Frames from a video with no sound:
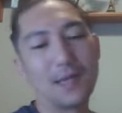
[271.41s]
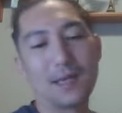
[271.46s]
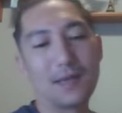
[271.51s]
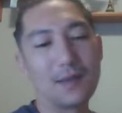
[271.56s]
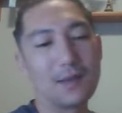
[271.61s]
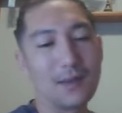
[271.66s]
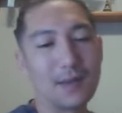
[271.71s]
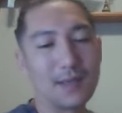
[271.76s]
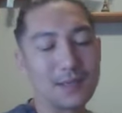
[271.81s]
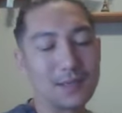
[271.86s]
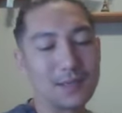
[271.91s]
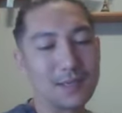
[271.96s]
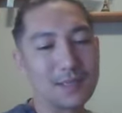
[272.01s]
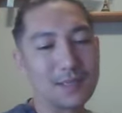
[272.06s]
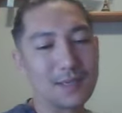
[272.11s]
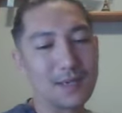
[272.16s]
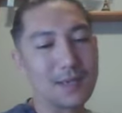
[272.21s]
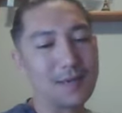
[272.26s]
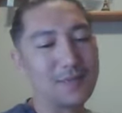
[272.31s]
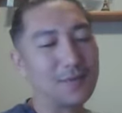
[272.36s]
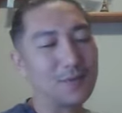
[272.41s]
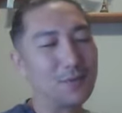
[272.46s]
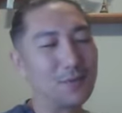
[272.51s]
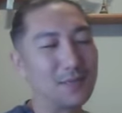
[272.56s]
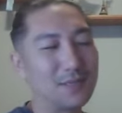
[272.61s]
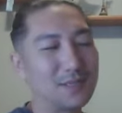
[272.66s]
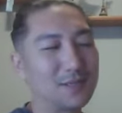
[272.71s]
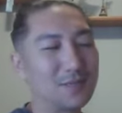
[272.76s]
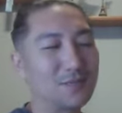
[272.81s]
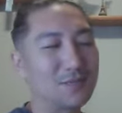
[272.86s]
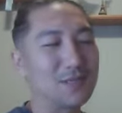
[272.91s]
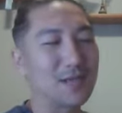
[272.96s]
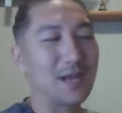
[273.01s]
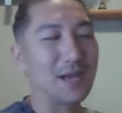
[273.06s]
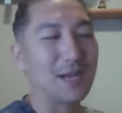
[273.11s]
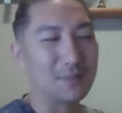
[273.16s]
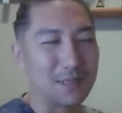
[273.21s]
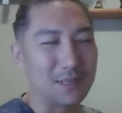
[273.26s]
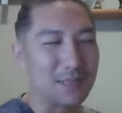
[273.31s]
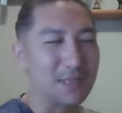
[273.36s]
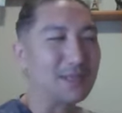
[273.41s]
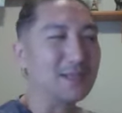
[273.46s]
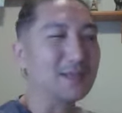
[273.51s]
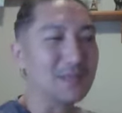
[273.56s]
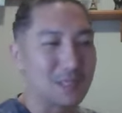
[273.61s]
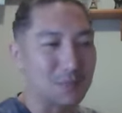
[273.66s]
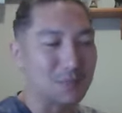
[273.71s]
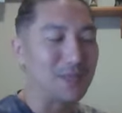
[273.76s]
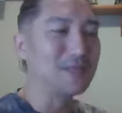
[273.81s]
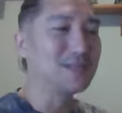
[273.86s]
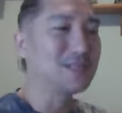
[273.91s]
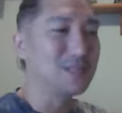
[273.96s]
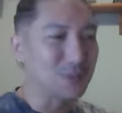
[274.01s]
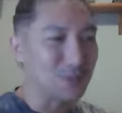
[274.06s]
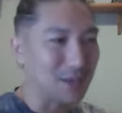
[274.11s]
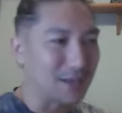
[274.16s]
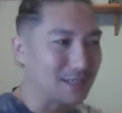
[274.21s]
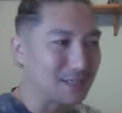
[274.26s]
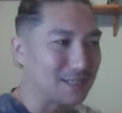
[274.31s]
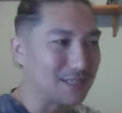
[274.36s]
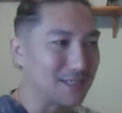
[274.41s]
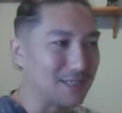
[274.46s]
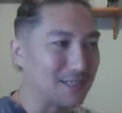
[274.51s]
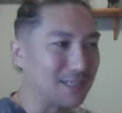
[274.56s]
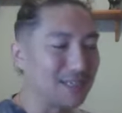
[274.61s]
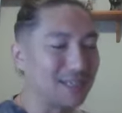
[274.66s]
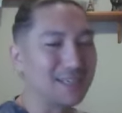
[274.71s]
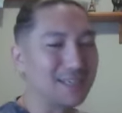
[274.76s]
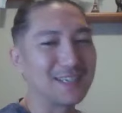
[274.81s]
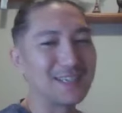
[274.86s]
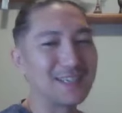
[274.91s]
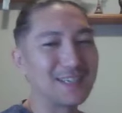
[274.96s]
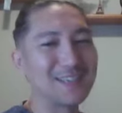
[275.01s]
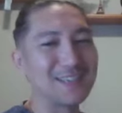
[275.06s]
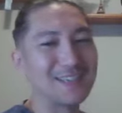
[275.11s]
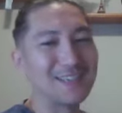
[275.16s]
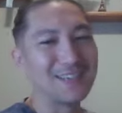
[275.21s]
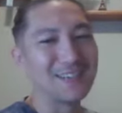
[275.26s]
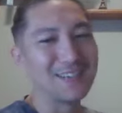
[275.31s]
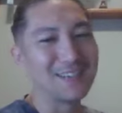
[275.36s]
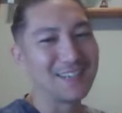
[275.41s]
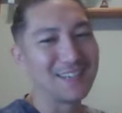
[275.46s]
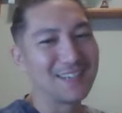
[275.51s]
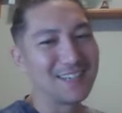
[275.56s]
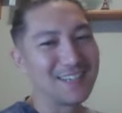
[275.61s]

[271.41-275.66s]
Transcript: I think it's kind of a waste of time to hit space twice, you know?